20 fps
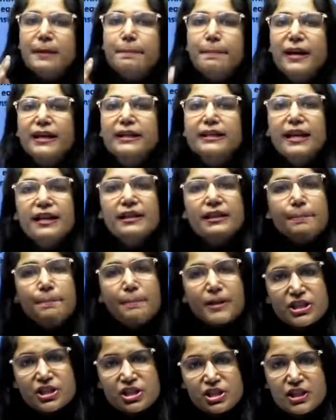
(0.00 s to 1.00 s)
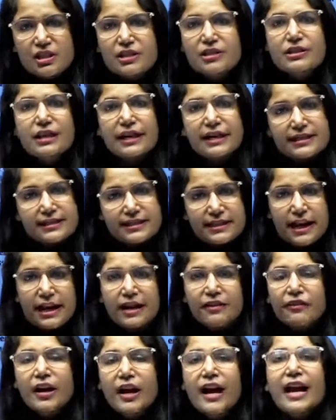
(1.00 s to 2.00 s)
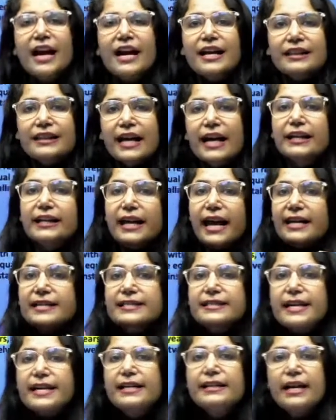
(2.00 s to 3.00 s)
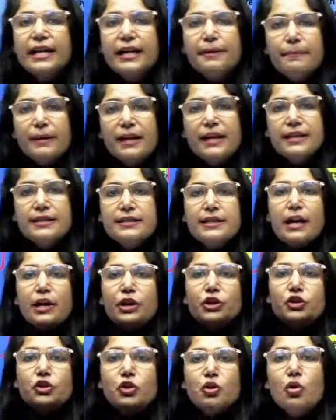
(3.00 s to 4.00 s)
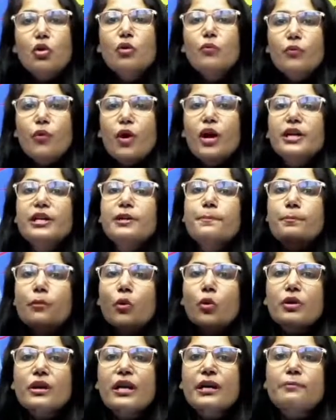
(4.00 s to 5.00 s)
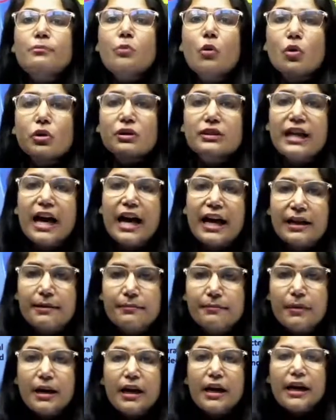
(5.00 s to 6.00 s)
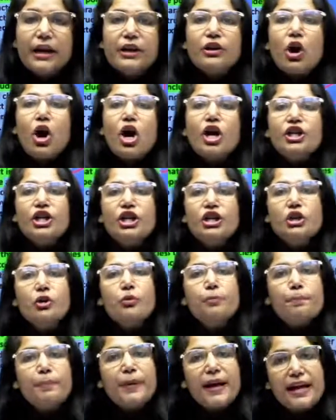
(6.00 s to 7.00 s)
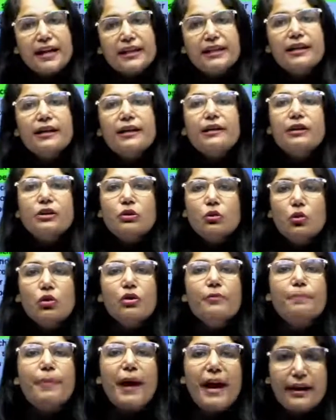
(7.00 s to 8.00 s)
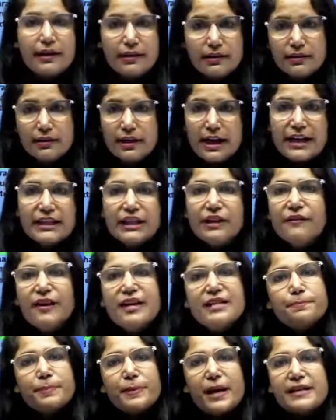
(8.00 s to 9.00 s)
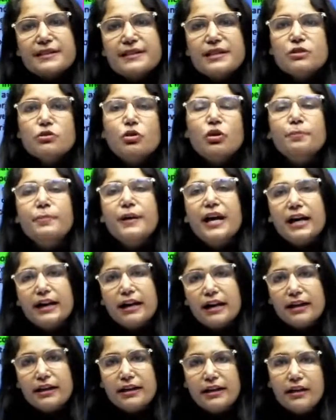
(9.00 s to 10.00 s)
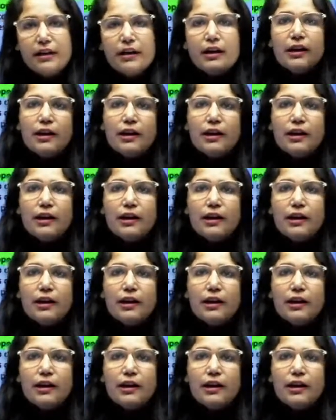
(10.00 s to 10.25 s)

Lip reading: depicting the pictures itself, that extended means you want more and more time in order to pay the loan back. Otherwise, prices could be occurred